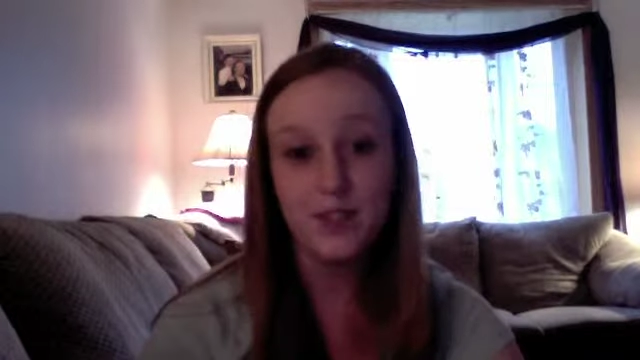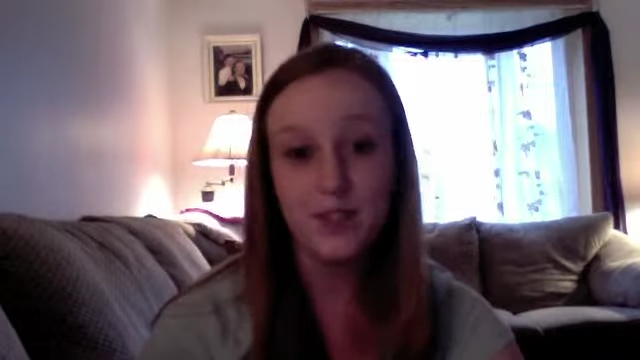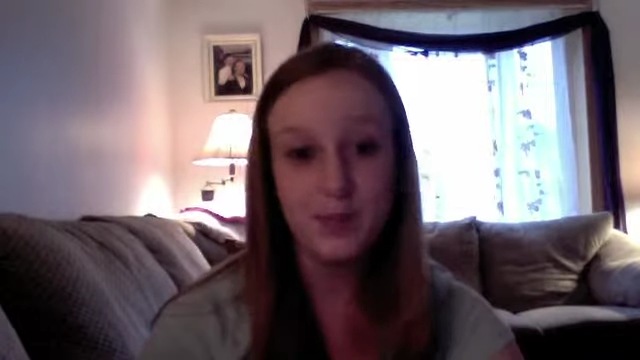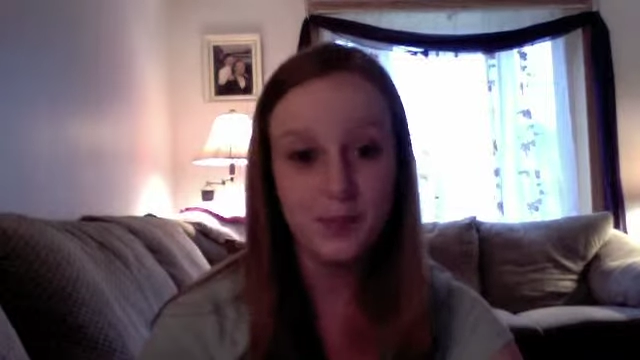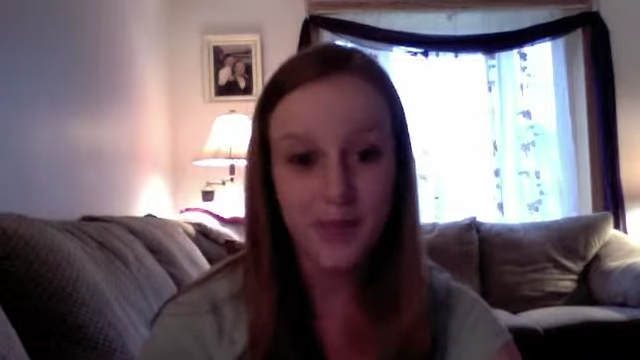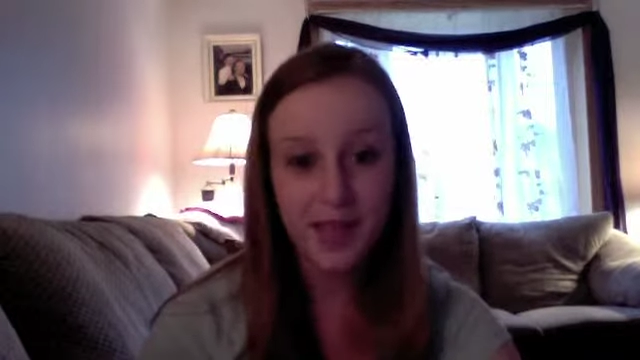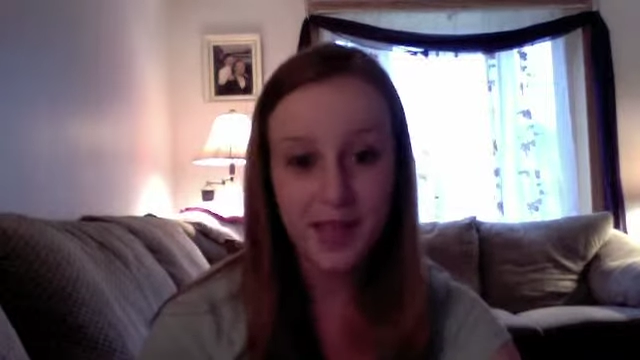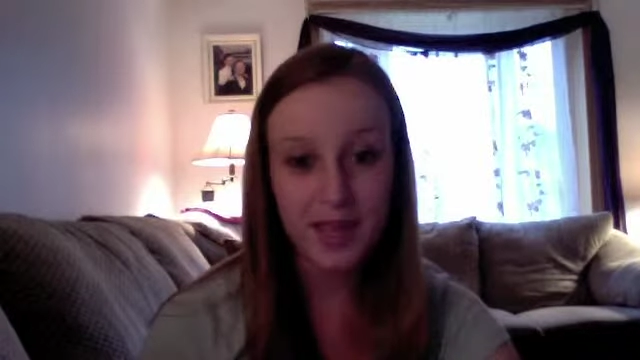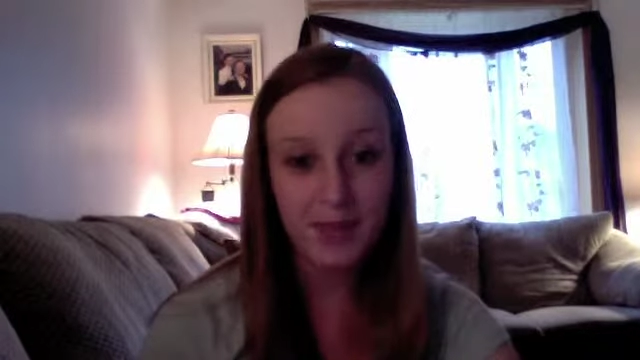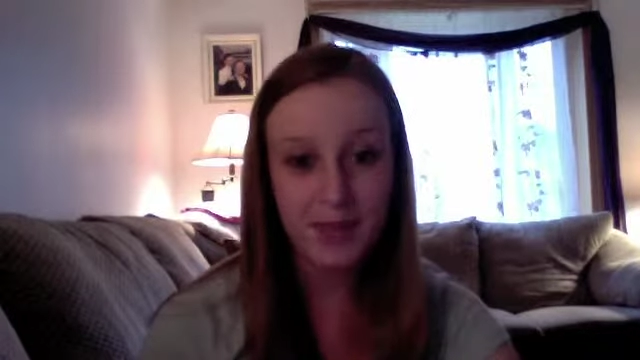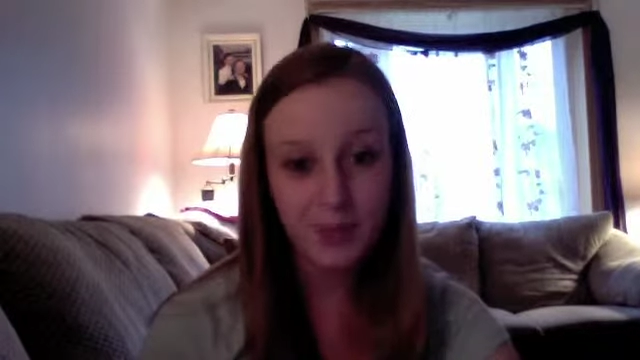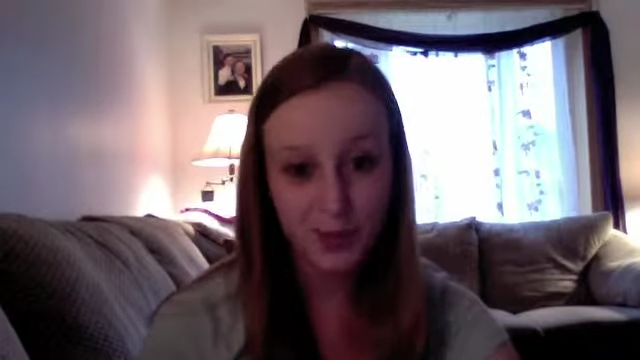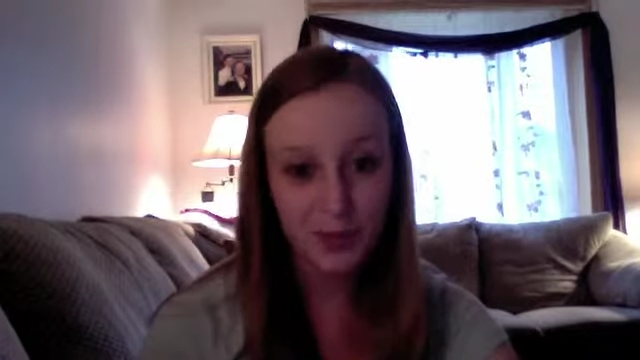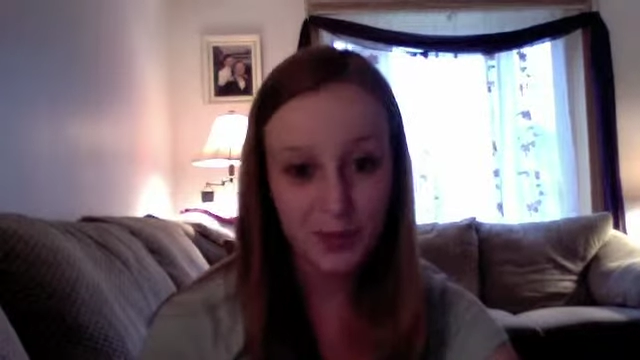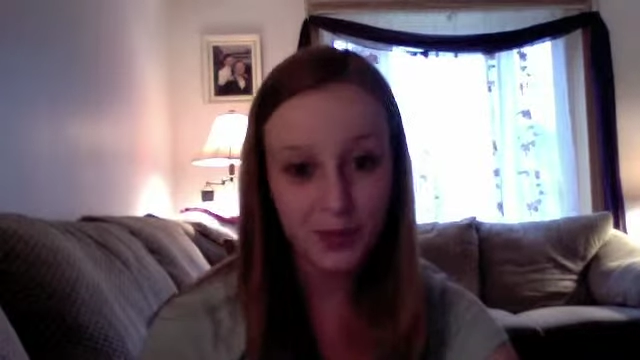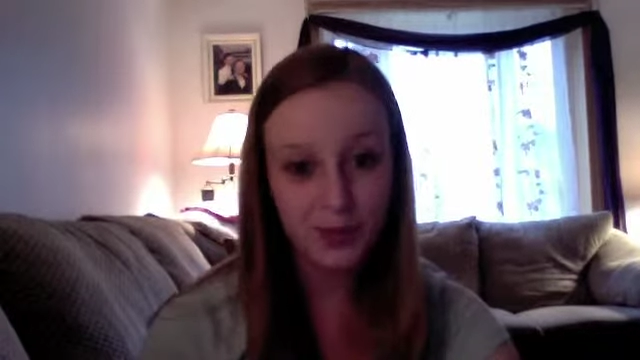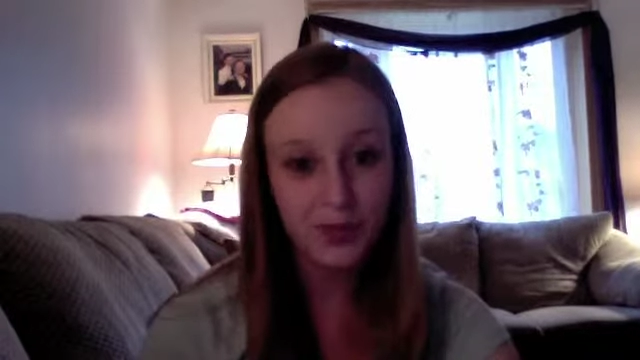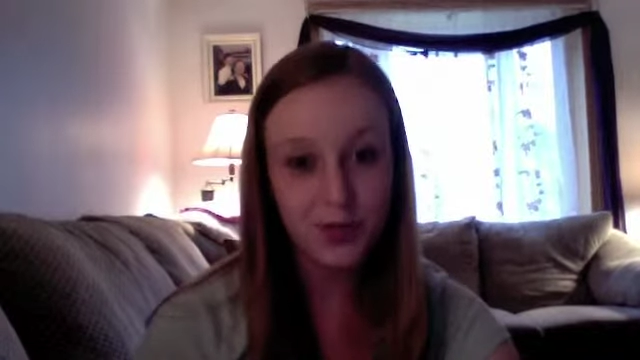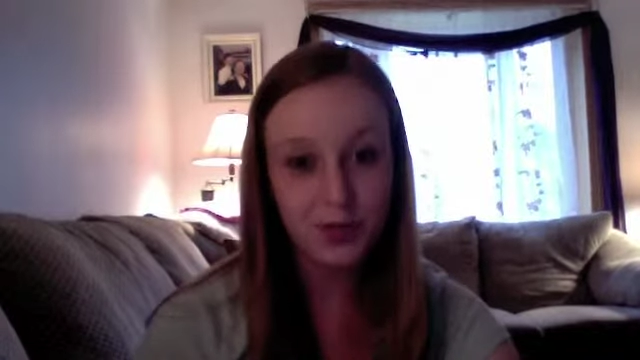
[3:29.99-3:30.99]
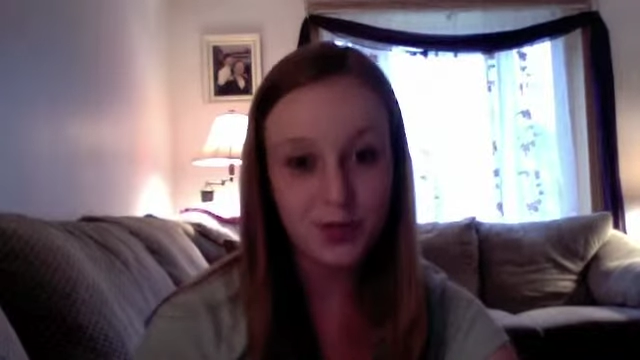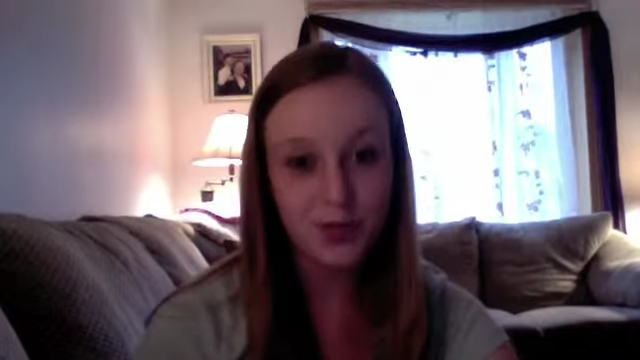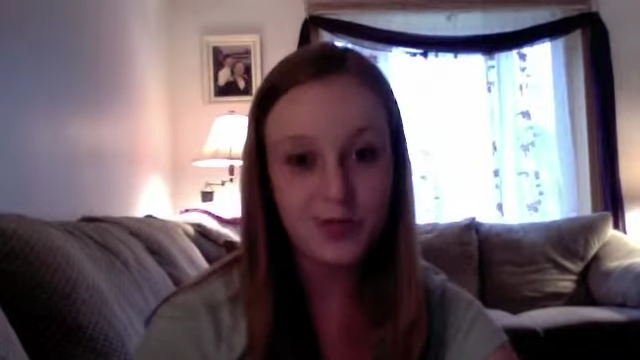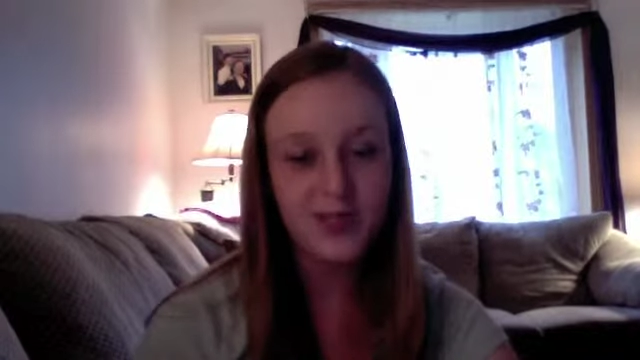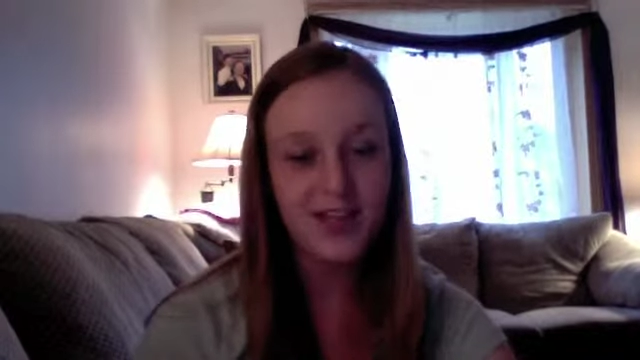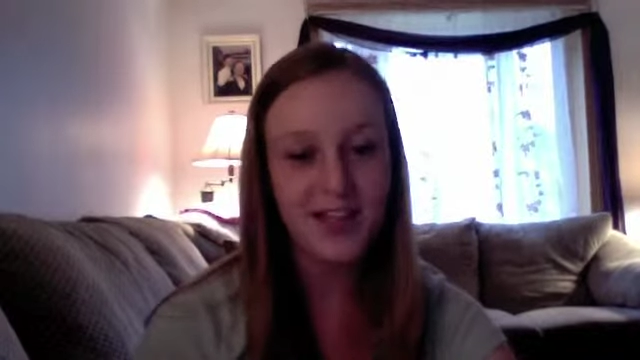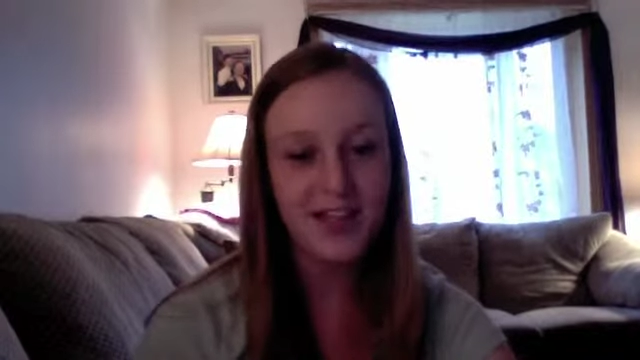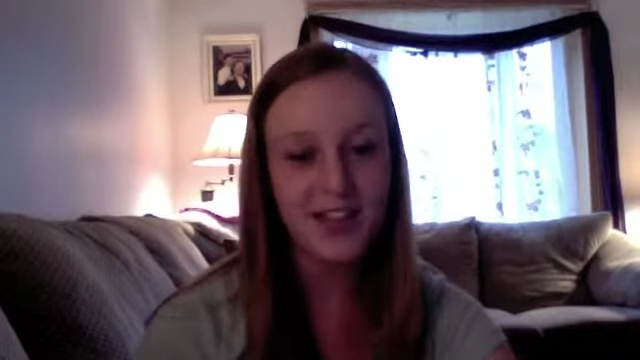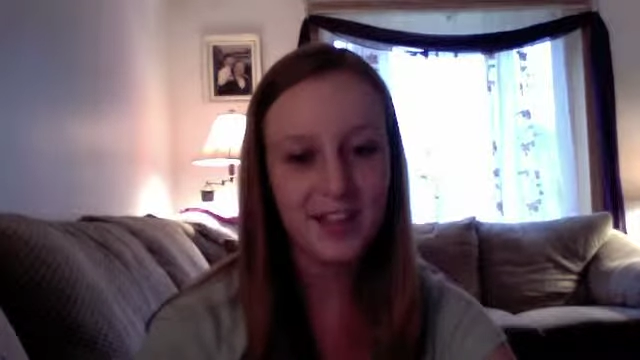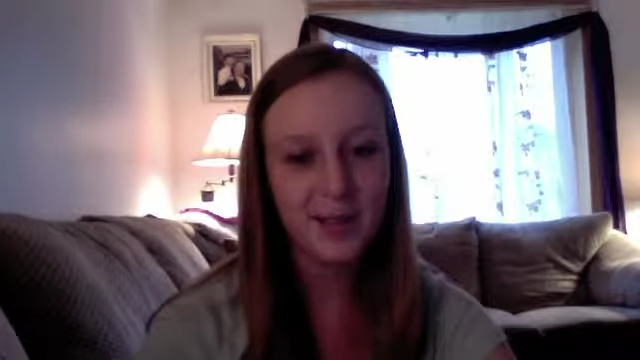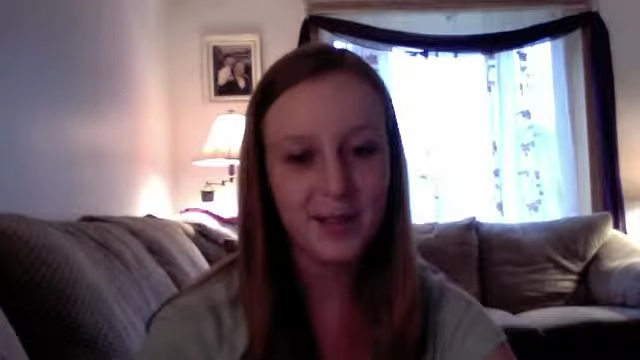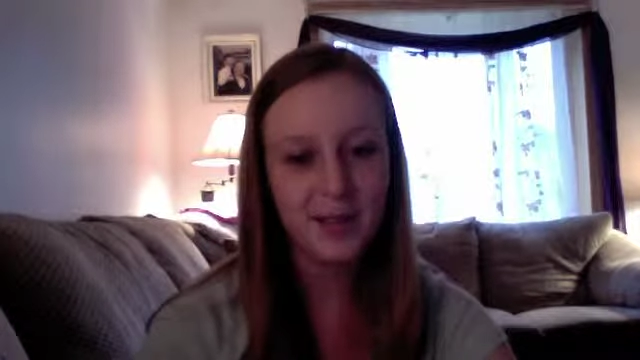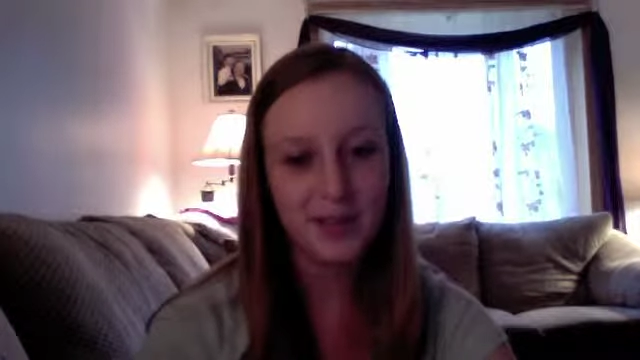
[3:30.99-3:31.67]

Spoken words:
to make beautiful music